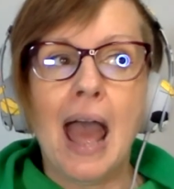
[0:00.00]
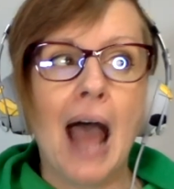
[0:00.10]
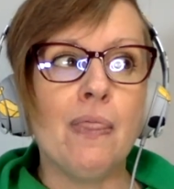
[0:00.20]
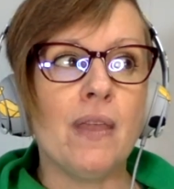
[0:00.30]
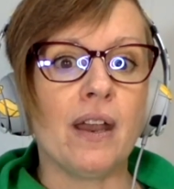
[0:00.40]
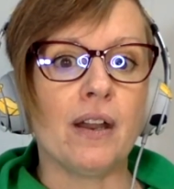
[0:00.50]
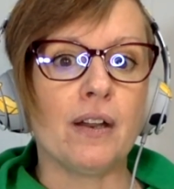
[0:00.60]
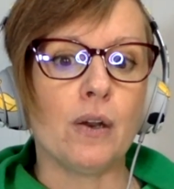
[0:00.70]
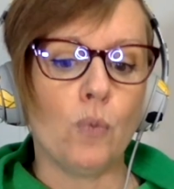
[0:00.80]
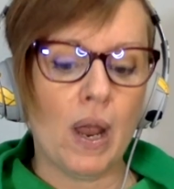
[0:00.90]
And
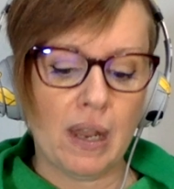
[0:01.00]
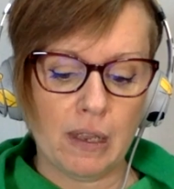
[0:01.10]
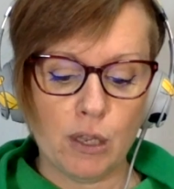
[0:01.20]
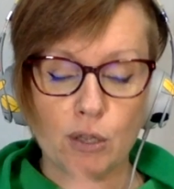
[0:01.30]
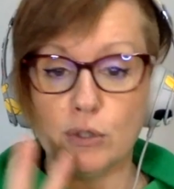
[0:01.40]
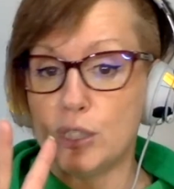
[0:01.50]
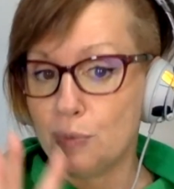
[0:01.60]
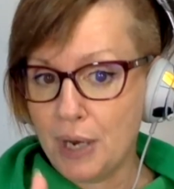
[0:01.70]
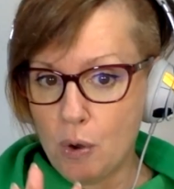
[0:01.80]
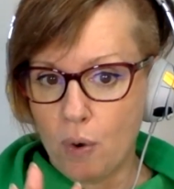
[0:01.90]
you use
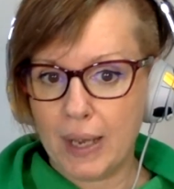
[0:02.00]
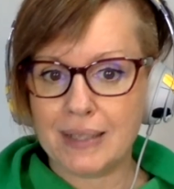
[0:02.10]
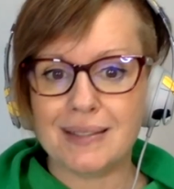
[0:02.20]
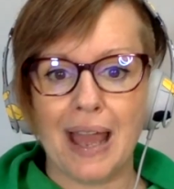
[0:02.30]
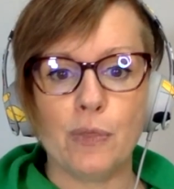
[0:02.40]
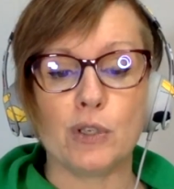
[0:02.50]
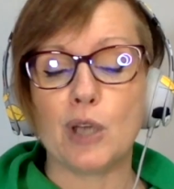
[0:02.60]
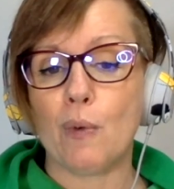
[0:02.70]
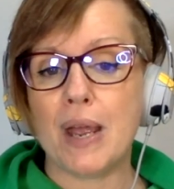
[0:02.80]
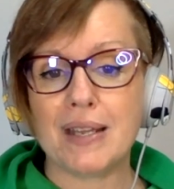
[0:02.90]
3 coins, and there's
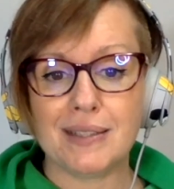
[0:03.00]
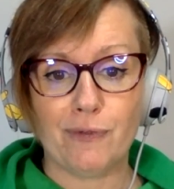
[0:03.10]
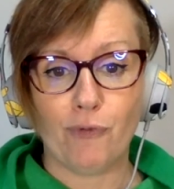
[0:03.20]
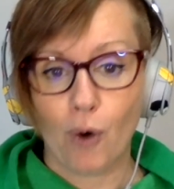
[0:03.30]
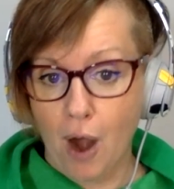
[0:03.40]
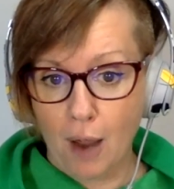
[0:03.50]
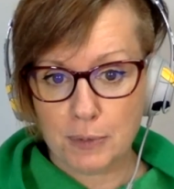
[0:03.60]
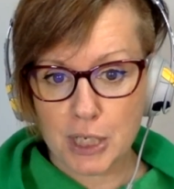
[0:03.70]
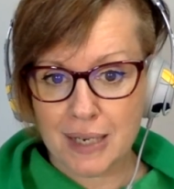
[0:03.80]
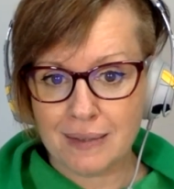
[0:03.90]
always 4
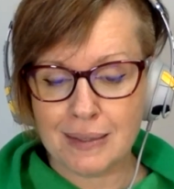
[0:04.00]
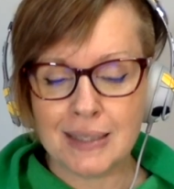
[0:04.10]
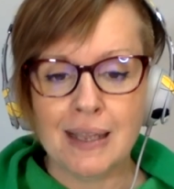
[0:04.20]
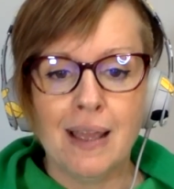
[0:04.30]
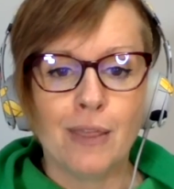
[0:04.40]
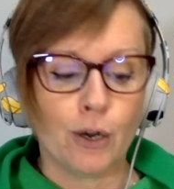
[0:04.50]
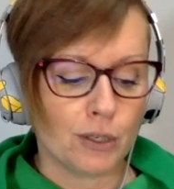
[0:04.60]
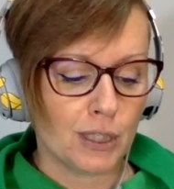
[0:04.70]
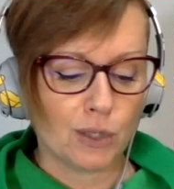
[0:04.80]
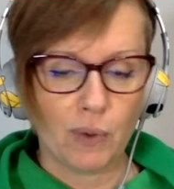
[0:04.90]
options.
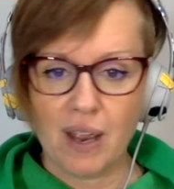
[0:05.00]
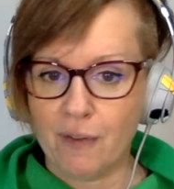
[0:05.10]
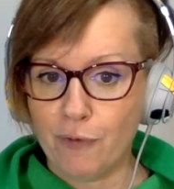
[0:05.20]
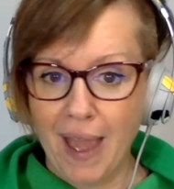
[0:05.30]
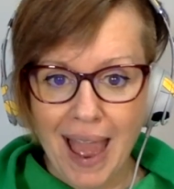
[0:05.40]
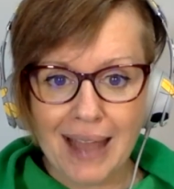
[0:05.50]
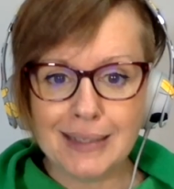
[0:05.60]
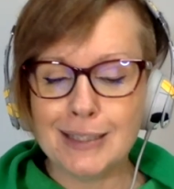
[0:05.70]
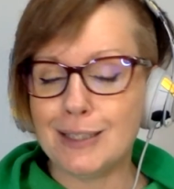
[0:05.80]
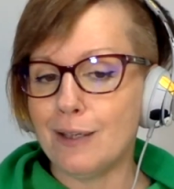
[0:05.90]
There's 3 of
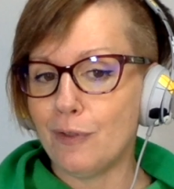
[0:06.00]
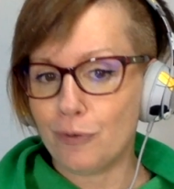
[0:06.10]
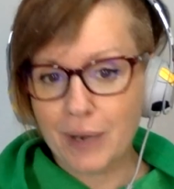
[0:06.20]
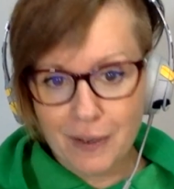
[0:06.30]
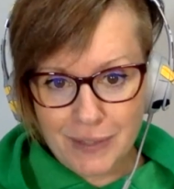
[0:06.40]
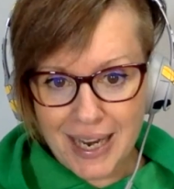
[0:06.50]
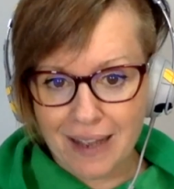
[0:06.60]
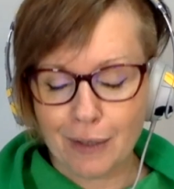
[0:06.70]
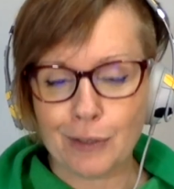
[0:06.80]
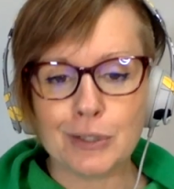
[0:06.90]
heads, 3 of
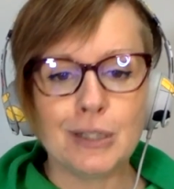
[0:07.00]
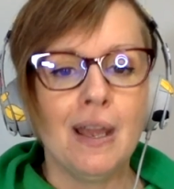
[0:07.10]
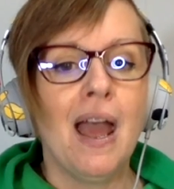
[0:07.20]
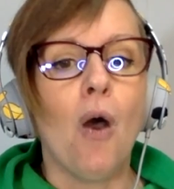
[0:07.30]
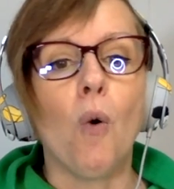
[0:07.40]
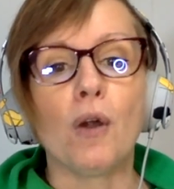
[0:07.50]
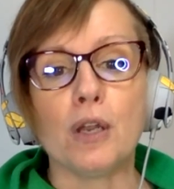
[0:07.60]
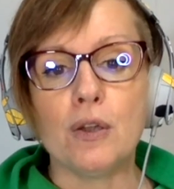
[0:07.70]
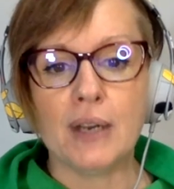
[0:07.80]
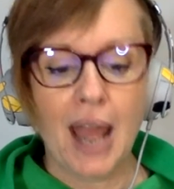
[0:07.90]
tails, or
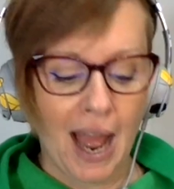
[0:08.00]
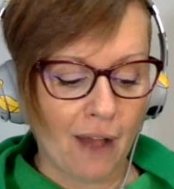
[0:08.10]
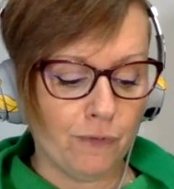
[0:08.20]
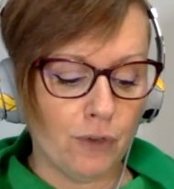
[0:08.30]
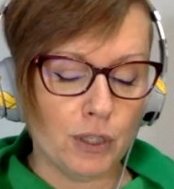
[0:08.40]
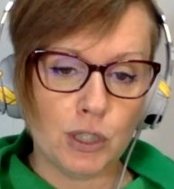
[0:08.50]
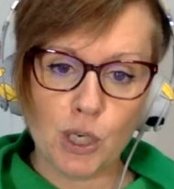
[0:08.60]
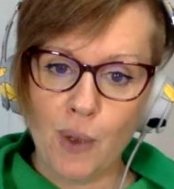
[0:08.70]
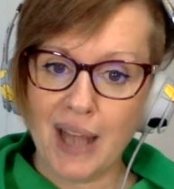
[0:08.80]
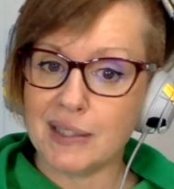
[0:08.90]
you could have
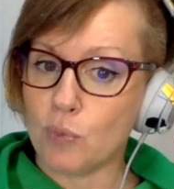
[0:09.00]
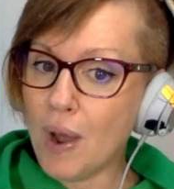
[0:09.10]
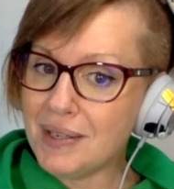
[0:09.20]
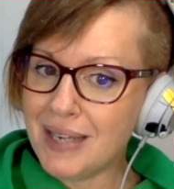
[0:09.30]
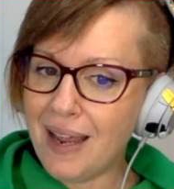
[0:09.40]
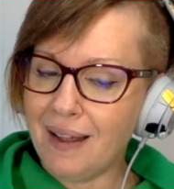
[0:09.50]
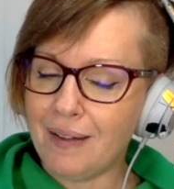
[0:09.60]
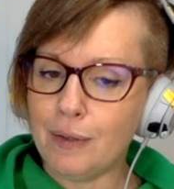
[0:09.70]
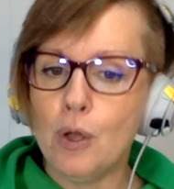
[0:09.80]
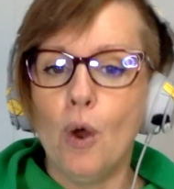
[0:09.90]
2 heads, 1
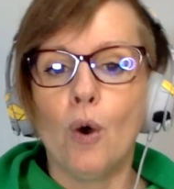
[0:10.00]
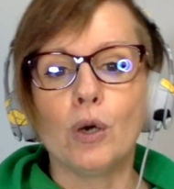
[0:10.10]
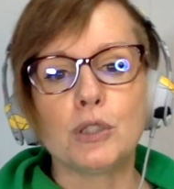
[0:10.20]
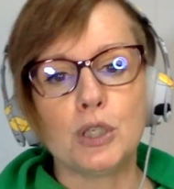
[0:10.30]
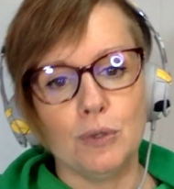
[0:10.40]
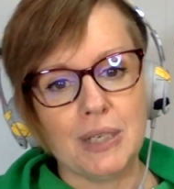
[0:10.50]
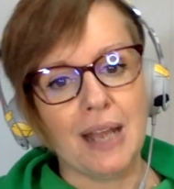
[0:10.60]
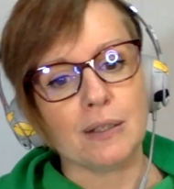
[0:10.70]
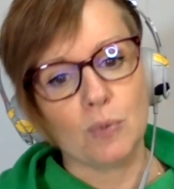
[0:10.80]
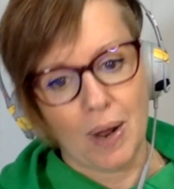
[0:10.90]
tail, or 2
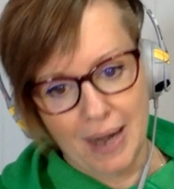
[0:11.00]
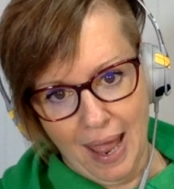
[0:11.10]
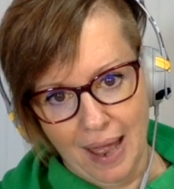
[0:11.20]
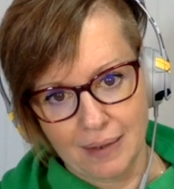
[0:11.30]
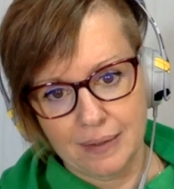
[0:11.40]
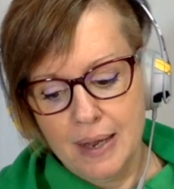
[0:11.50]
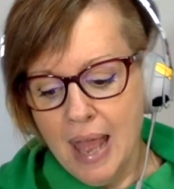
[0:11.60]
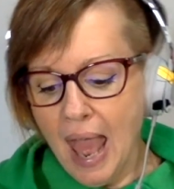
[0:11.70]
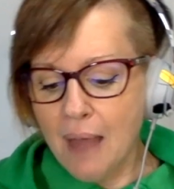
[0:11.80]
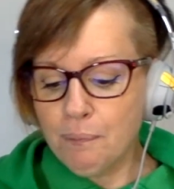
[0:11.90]
tails, 1 head.
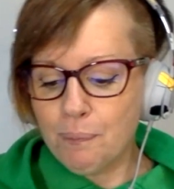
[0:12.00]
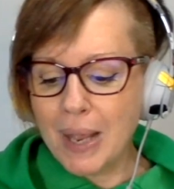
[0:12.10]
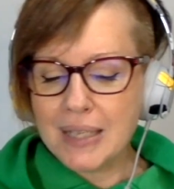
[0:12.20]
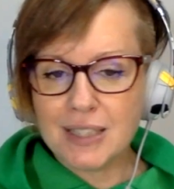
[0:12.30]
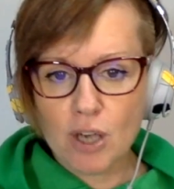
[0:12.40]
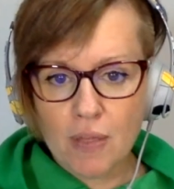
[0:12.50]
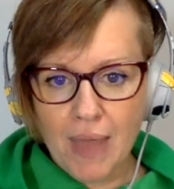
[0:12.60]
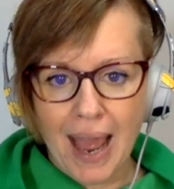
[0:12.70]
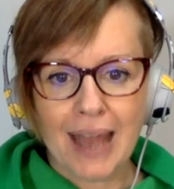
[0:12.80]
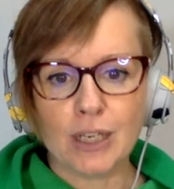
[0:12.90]
And based on
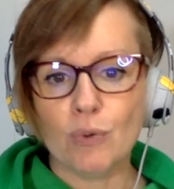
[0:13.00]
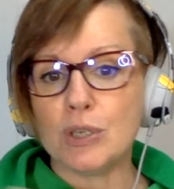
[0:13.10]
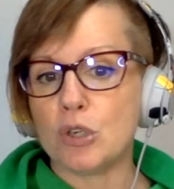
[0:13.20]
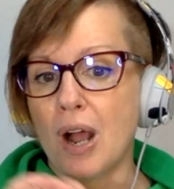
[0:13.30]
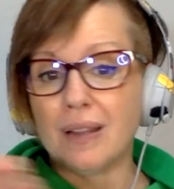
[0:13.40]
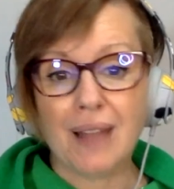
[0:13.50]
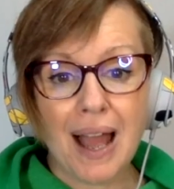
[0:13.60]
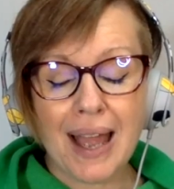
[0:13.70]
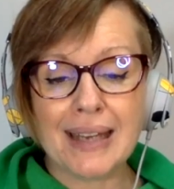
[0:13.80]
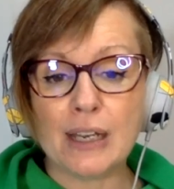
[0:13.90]
that, you would draw a
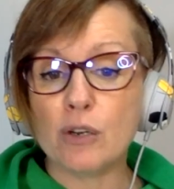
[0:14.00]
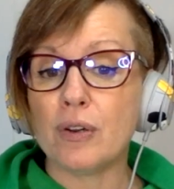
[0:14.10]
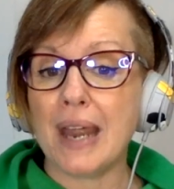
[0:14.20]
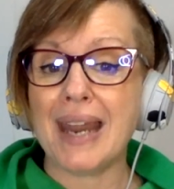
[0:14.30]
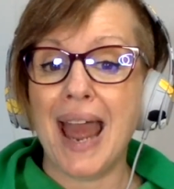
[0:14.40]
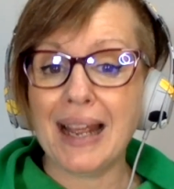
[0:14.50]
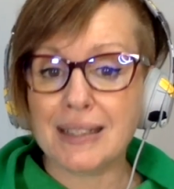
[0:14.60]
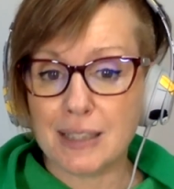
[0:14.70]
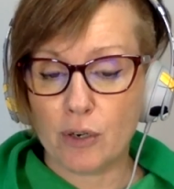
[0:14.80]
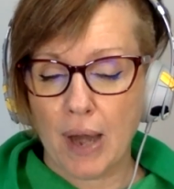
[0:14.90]
line and create a
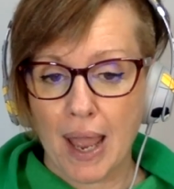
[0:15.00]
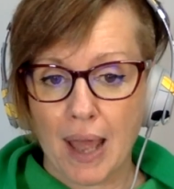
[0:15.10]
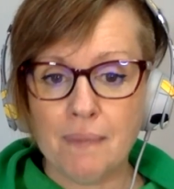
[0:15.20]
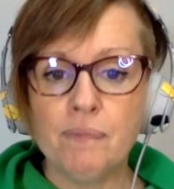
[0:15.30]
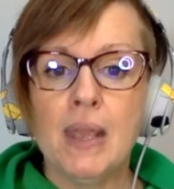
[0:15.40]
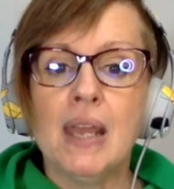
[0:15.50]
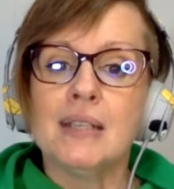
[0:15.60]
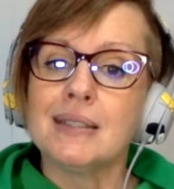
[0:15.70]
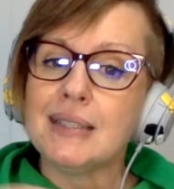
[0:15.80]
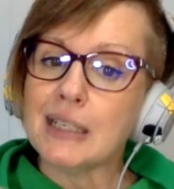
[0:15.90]
hexagram,
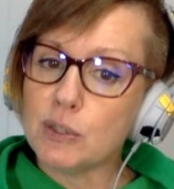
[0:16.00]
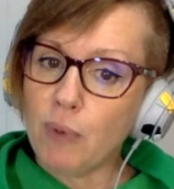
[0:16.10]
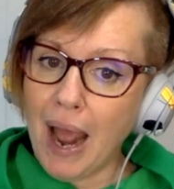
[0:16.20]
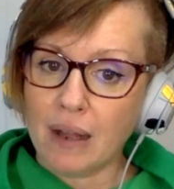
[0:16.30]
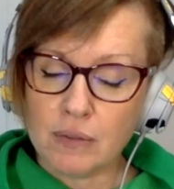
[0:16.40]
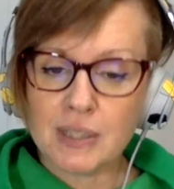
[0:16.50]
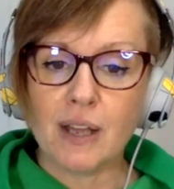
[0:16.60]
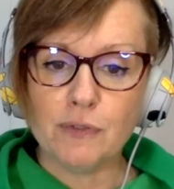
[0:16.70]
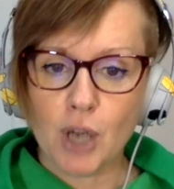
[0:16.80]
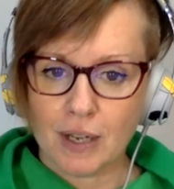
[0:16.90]
6 rounds
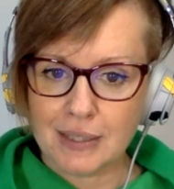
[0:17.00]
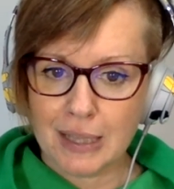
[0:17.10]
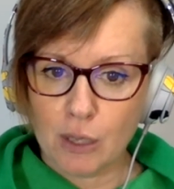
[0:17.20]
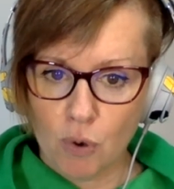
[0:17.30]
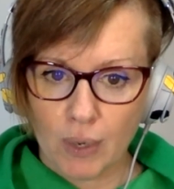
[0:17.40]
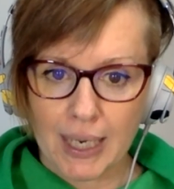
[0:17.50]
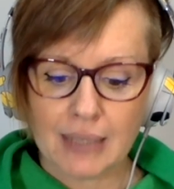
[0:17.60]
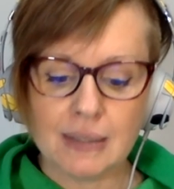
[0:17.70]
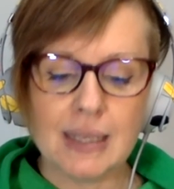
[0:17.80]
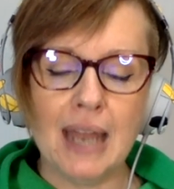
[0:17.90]
of tossing the
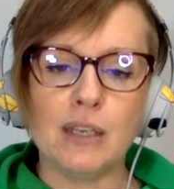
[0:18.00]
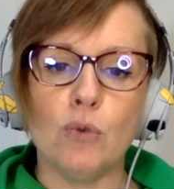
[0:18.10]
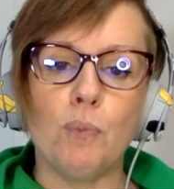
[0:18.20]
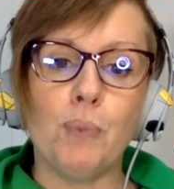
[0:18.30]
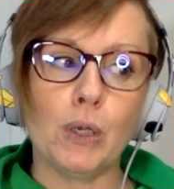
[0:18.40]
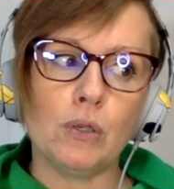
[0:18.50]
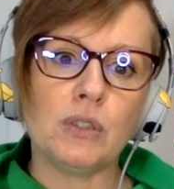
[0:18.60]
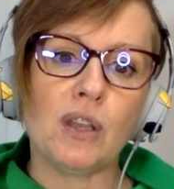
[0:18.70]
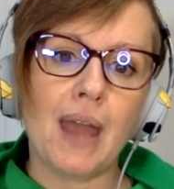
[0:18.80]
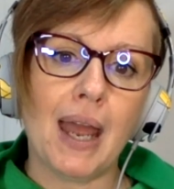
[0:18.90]
coins, and you build
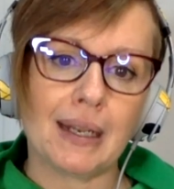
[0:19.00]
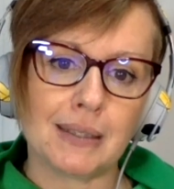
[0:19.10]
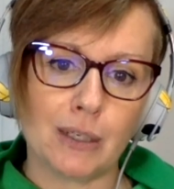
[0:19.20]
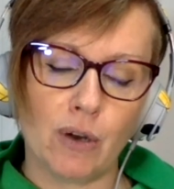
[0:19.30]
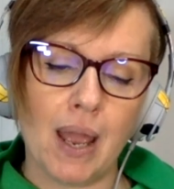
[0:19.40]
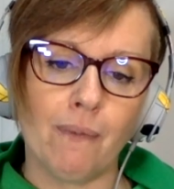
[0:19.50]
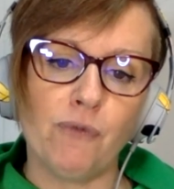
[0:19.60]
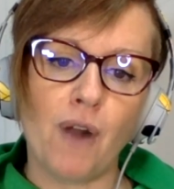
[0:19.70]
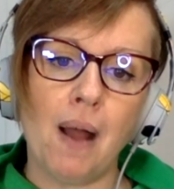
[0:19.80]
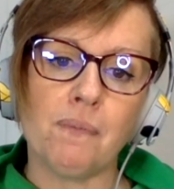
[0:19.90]
the hexagram
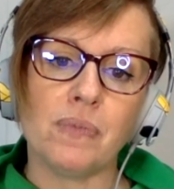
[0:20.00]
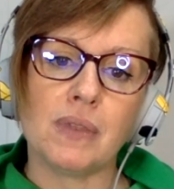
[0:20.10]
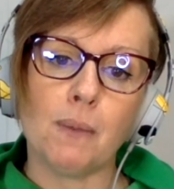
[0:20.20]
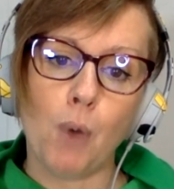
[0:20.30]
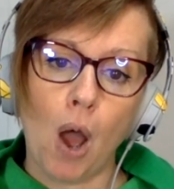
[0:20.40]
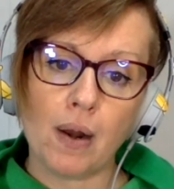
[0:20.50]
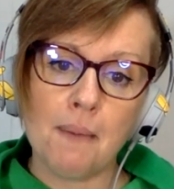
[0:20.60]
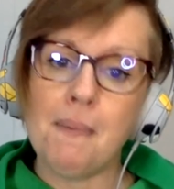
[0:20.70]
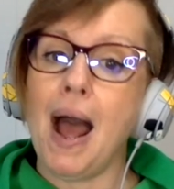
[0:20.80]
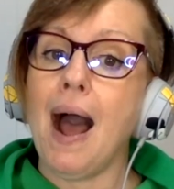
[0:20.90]
from the
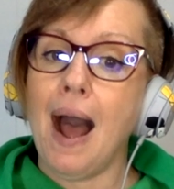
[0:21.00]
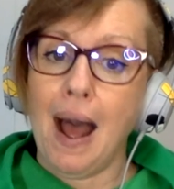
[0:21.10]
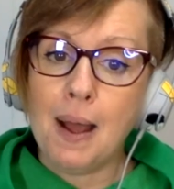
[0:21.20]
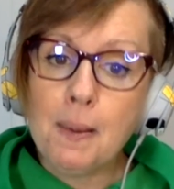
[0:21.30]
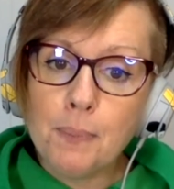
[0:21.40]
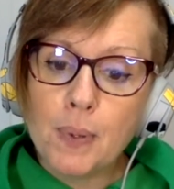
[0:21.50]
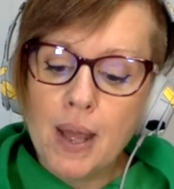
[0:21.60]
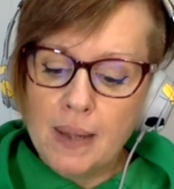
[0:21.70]
bottom up.